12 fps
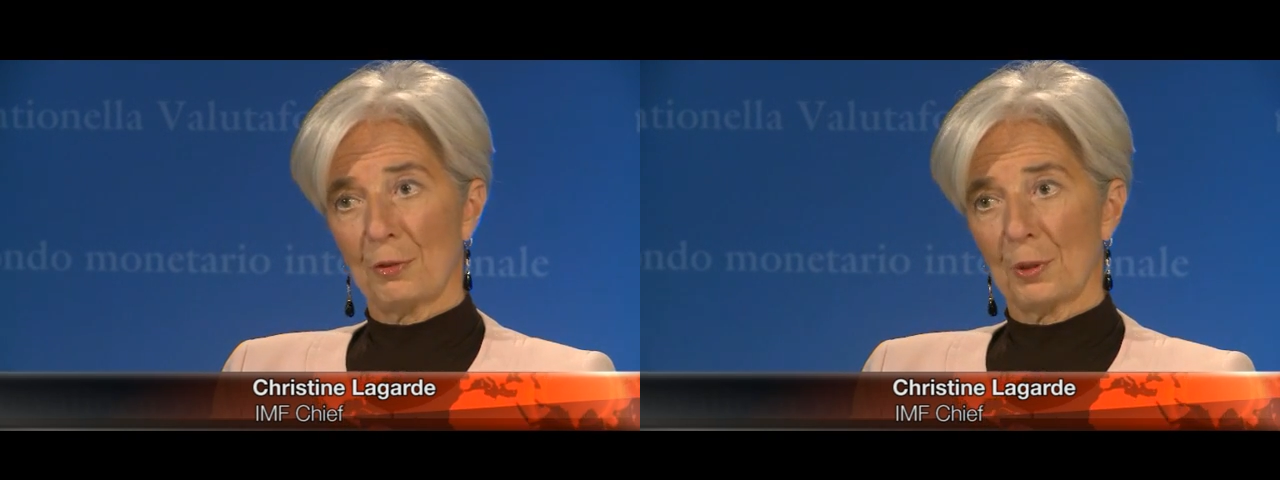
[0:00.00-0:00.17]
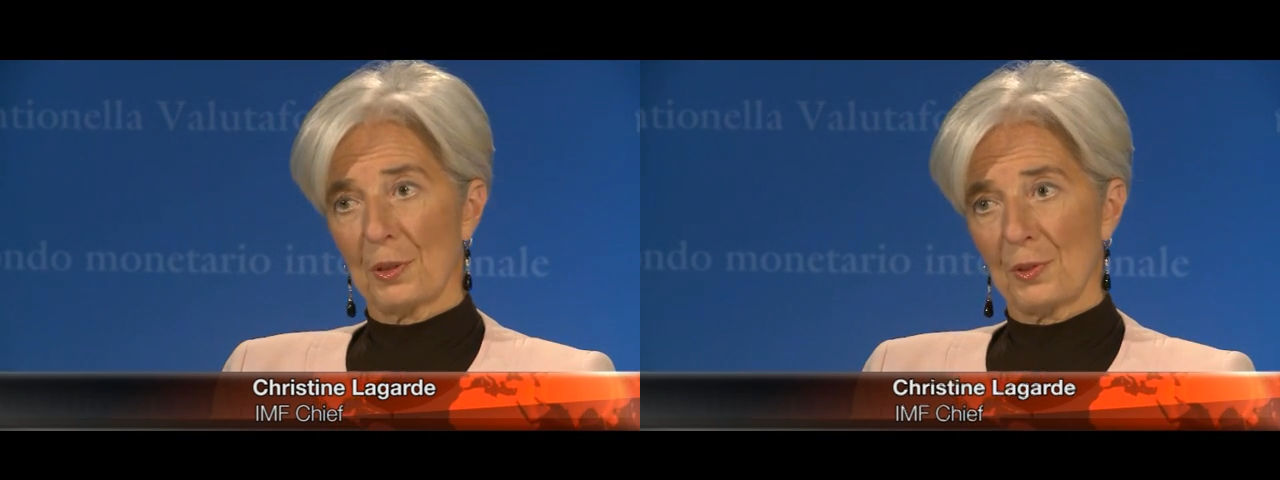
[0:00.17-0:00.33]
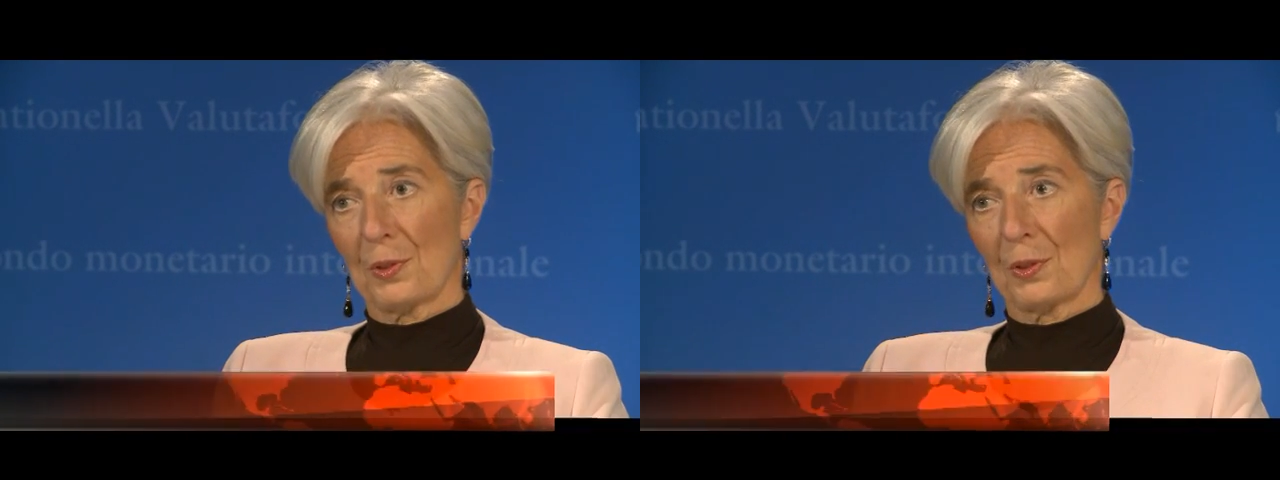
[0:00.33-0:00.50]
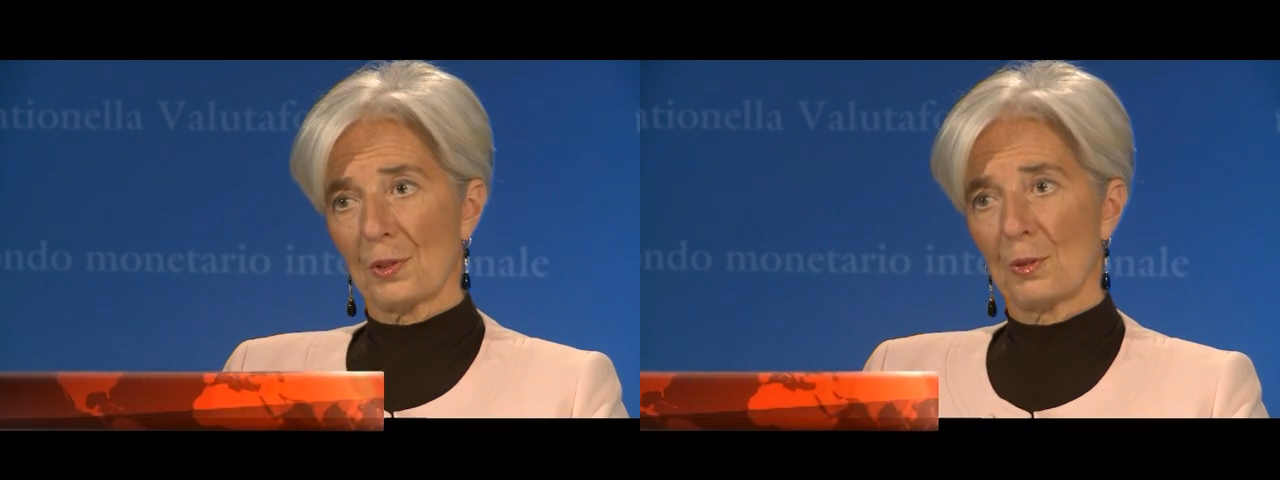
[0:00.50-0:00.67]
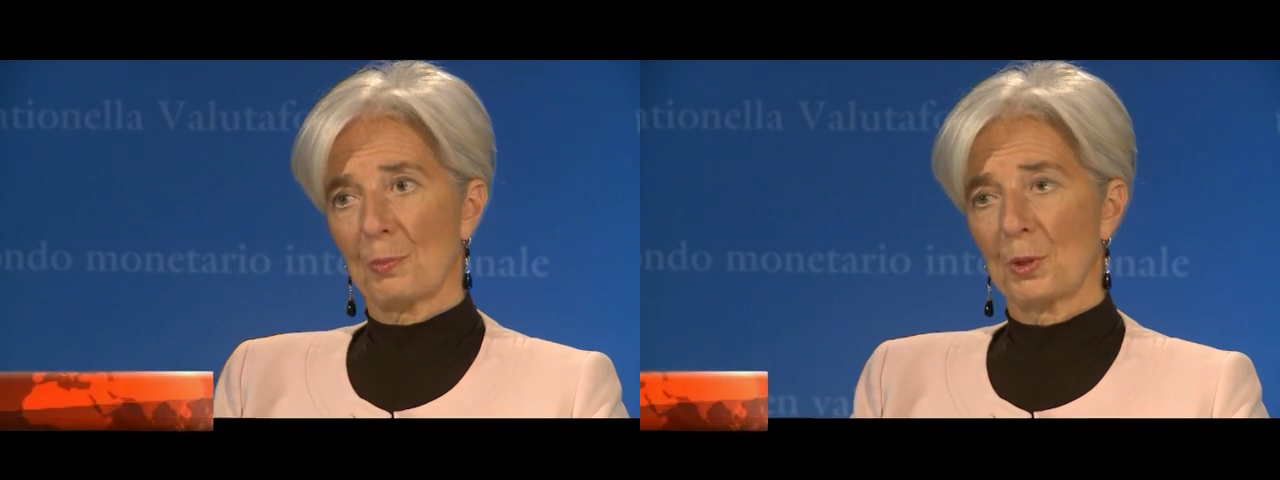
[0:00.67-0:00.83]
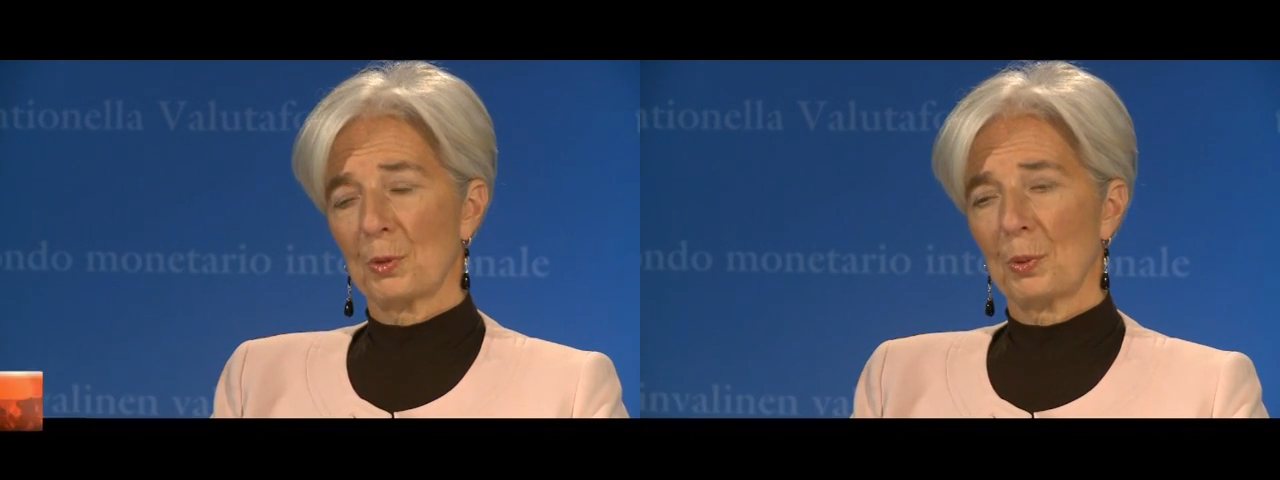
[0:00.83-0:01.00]
for
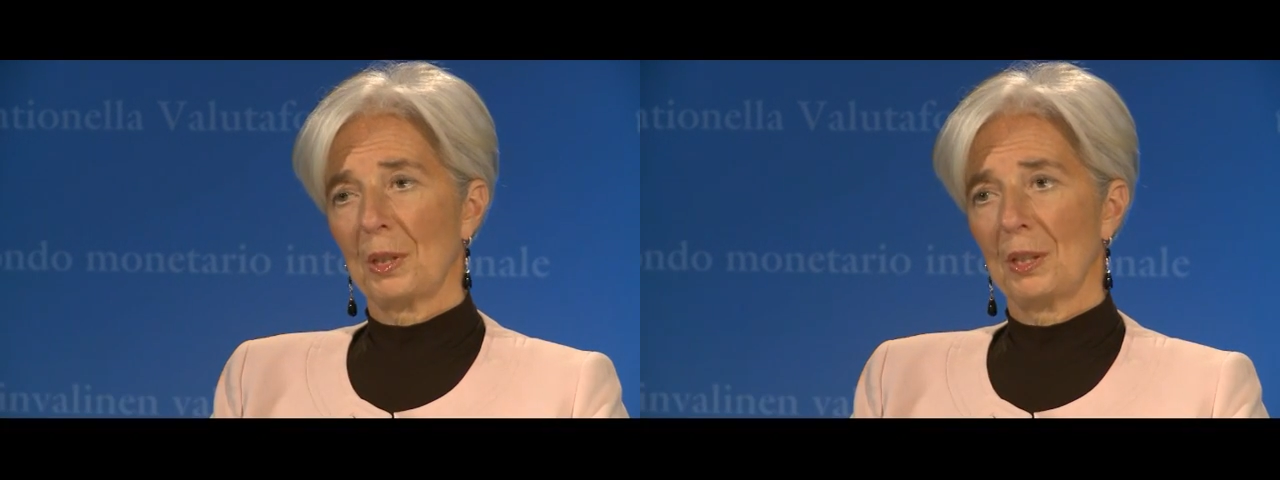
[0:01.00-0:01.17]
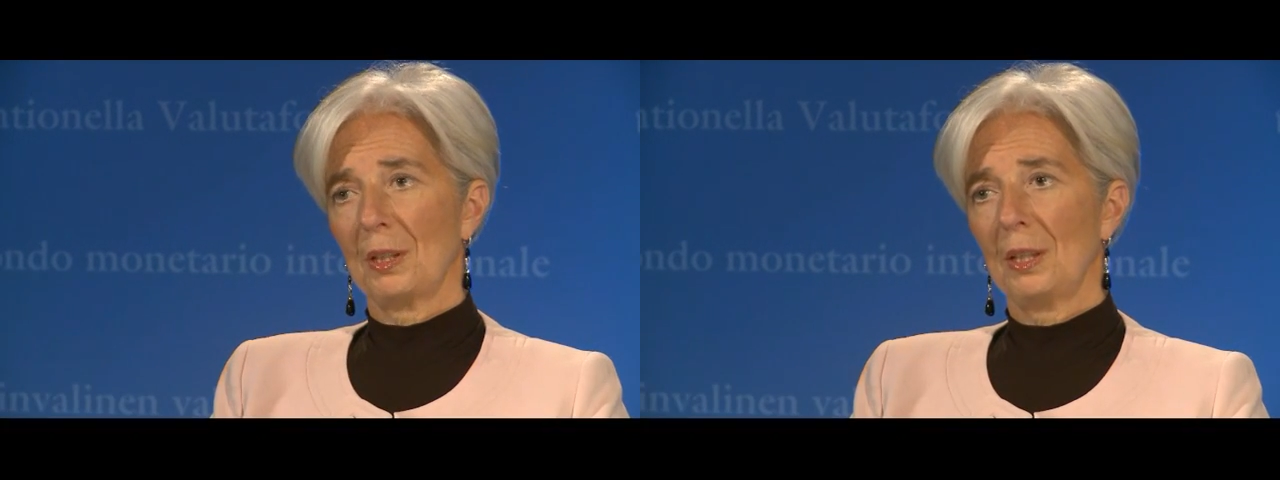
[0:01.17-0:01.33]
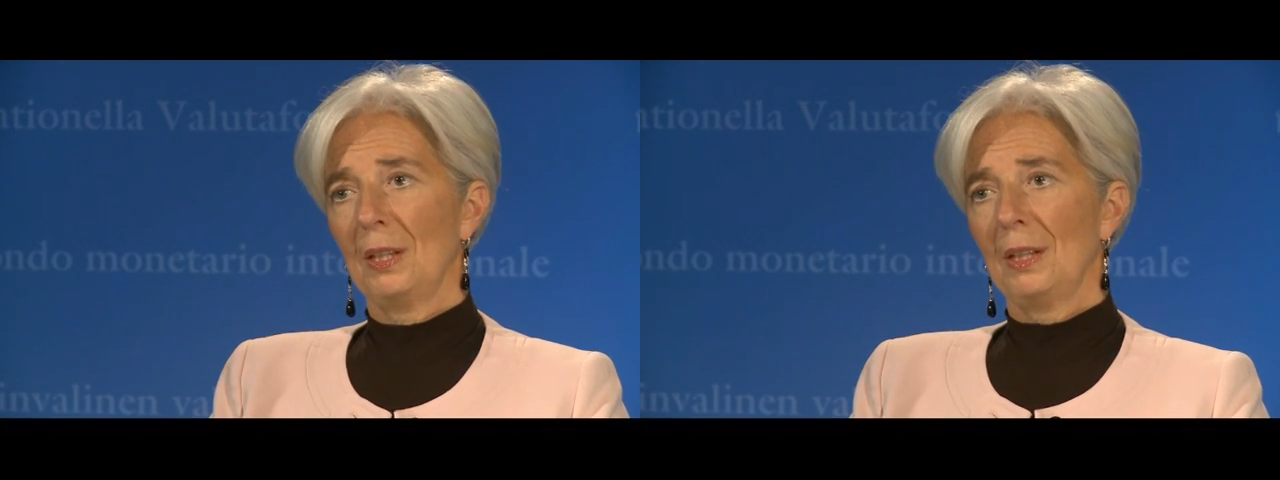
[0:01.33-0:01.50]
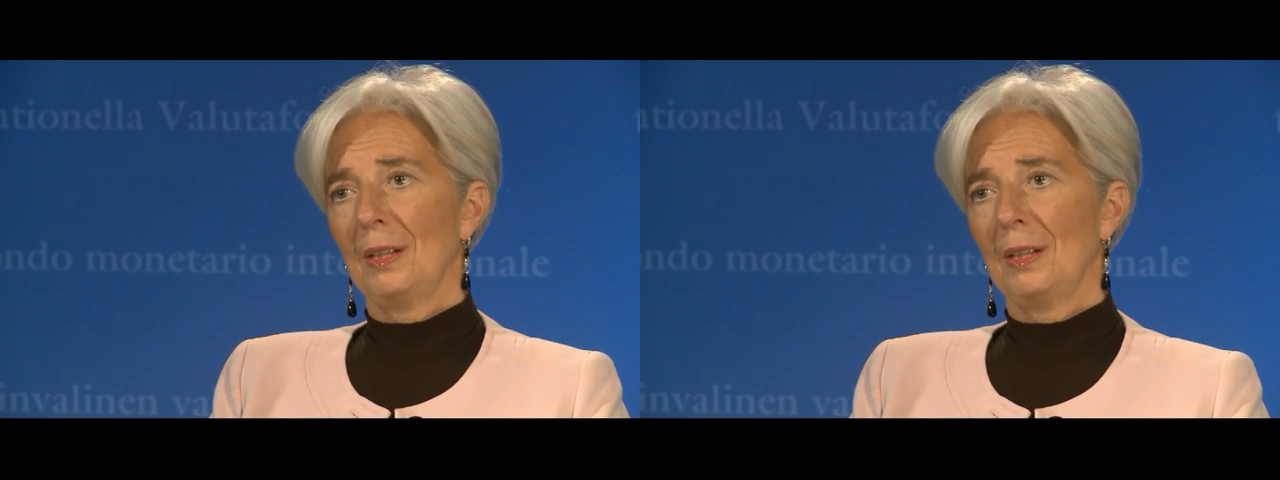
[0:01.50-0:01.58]
instance, between